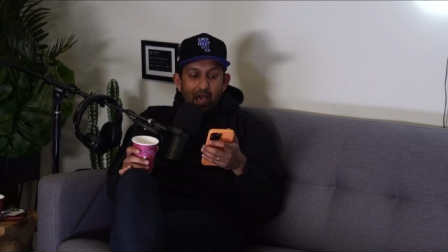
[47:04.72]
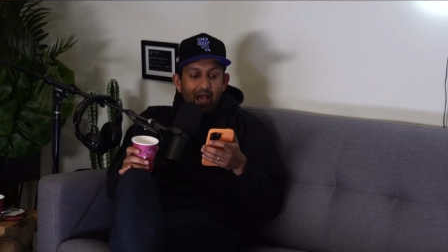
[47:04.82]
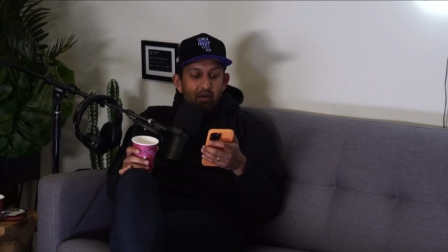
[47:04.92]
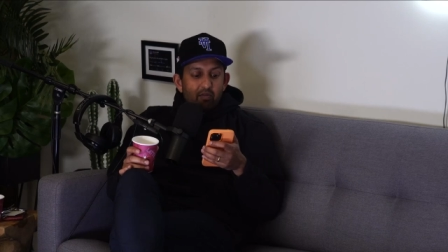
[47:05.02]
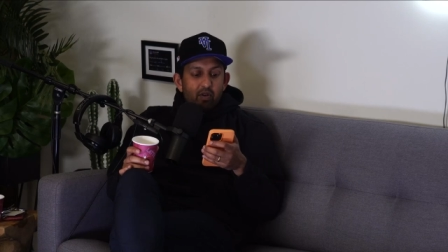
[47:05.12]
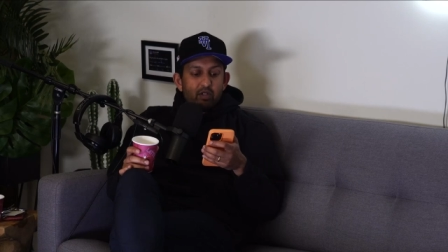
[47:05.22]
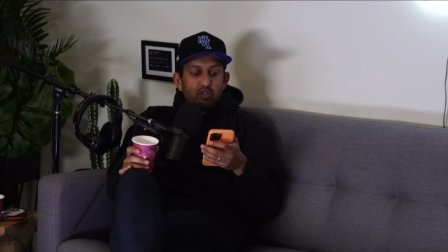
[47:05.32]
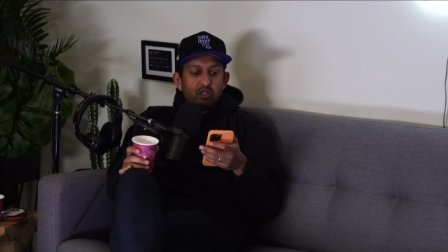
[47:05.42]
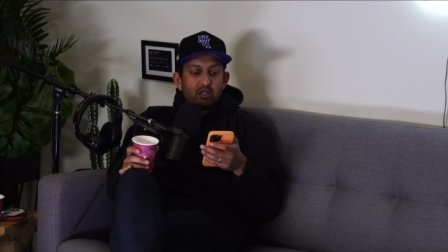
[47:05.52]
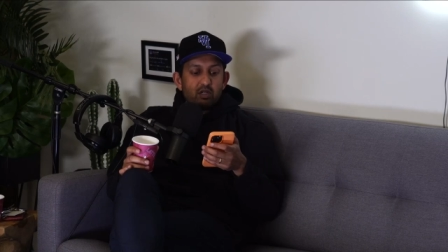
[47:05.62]

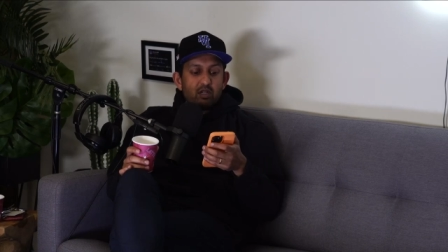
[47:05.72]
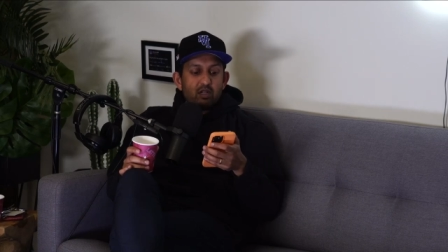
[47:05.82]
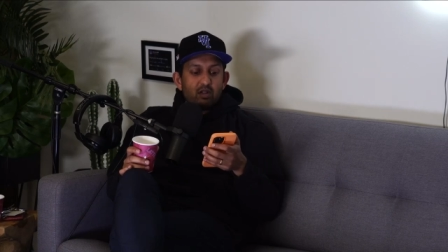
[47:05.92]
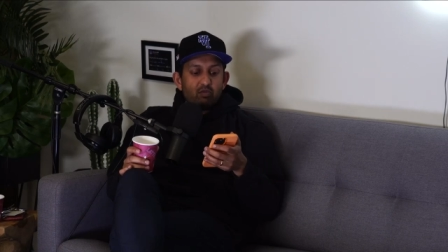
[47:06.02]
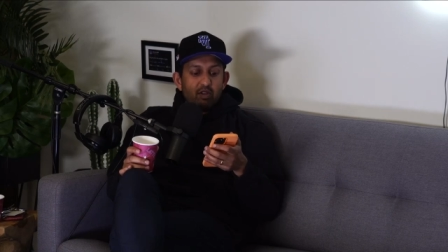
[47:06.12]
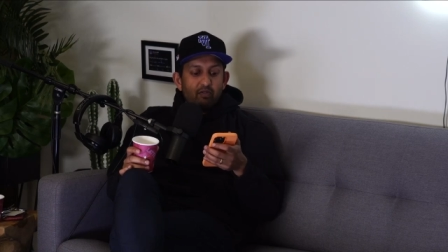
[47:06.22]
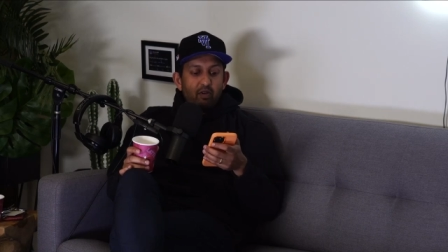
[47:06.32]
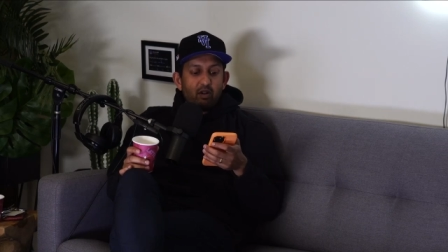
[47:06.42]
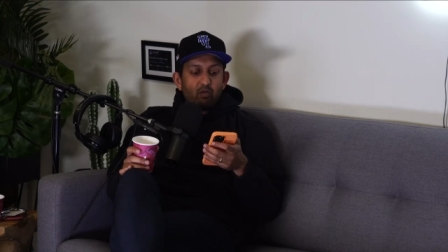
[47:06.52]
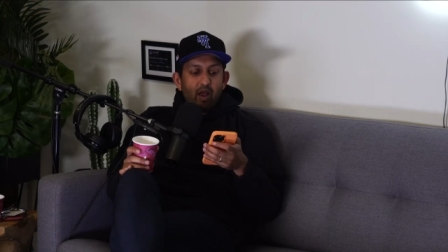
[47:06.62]
average
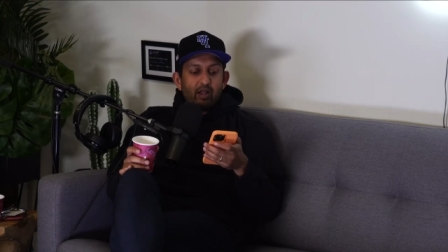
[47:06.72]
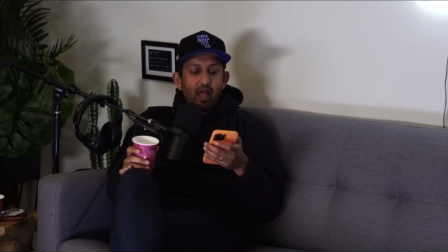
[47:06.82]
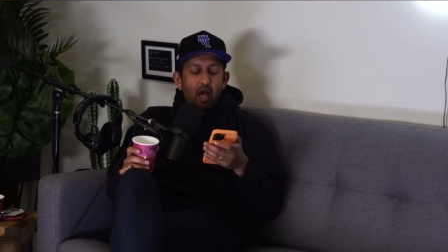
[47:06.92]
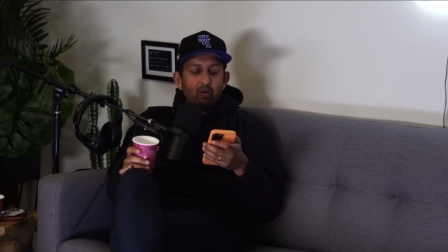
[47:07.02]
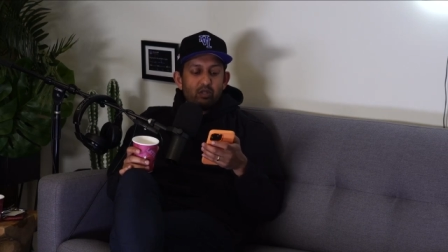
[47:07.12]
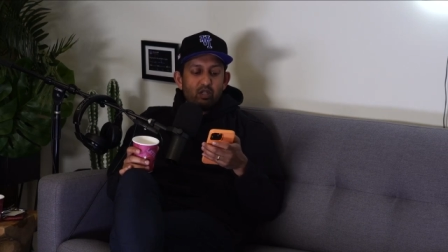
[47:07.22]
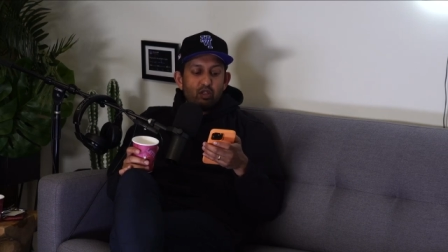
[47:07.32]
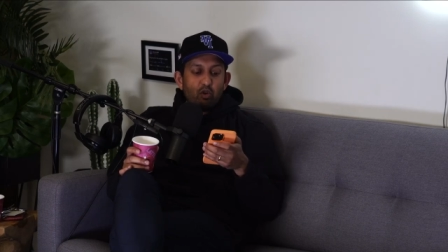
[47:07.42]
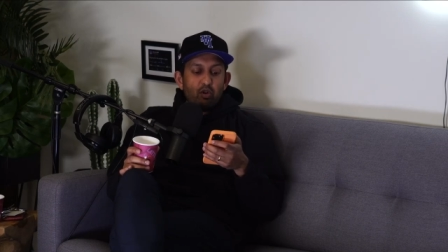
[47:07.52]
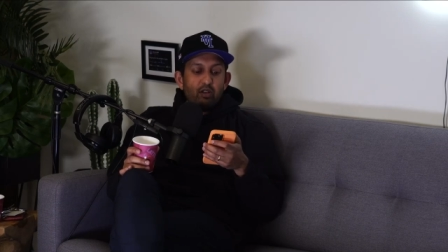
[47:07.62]
refund right now is
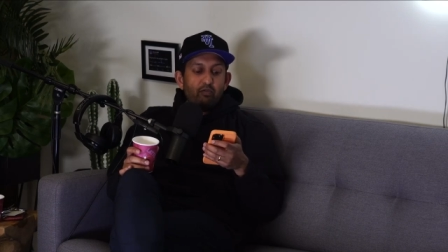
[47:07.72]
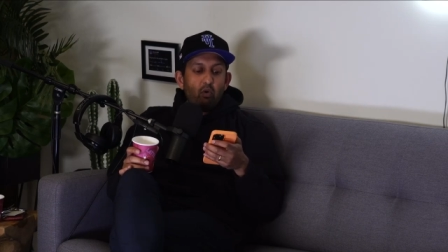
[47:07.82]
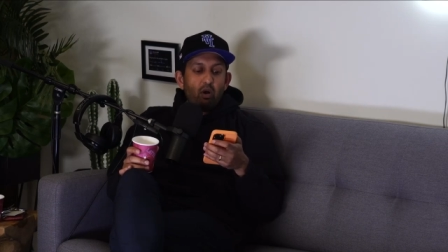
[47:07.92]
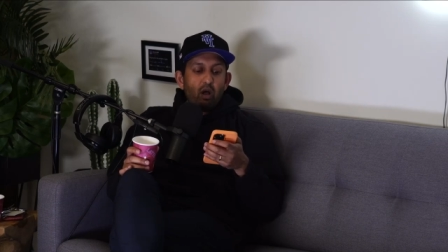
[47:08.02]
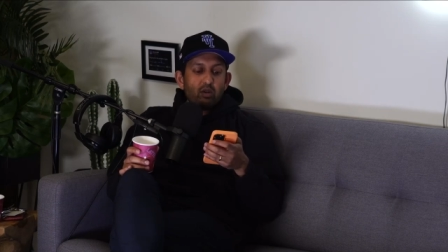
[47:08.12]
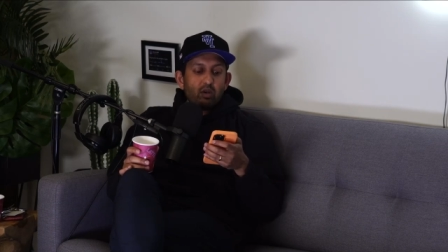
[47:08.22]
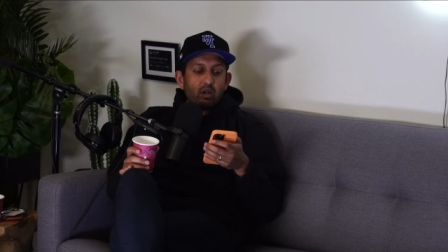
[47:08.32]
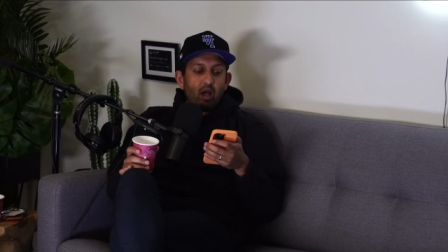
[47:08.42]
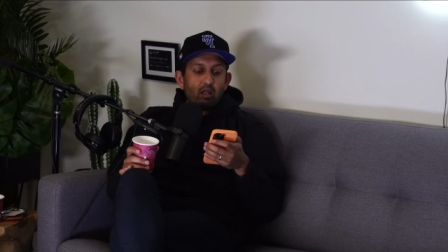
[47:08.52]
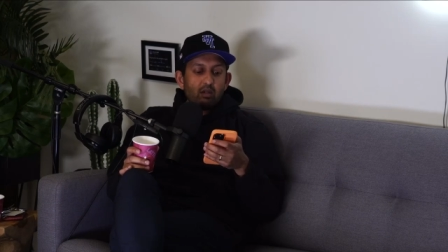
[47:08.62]
thirty four hundred
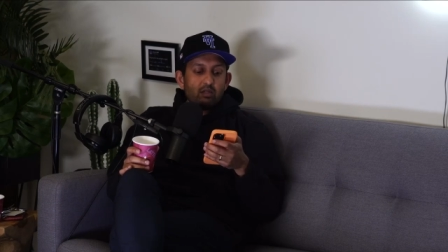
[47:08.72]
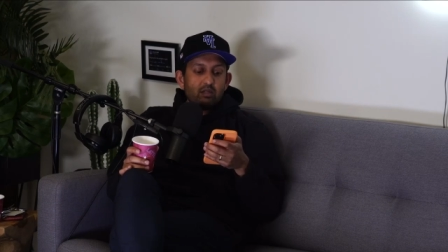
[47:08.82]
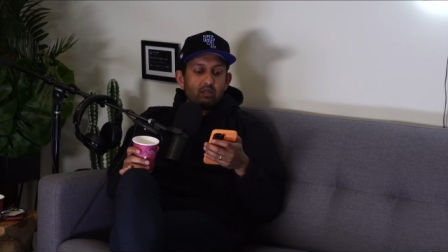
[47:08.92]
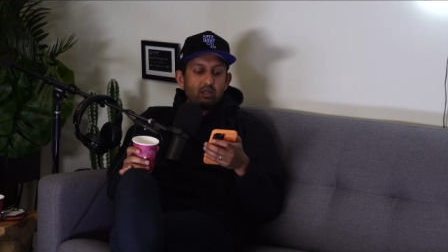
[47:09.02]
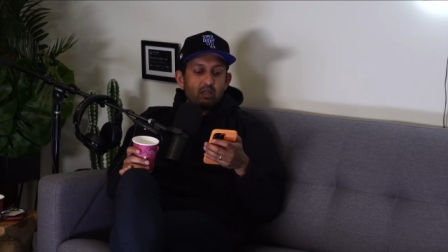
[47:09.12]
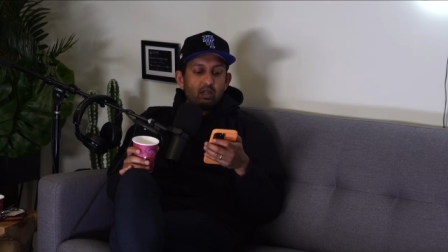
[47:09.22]
dollars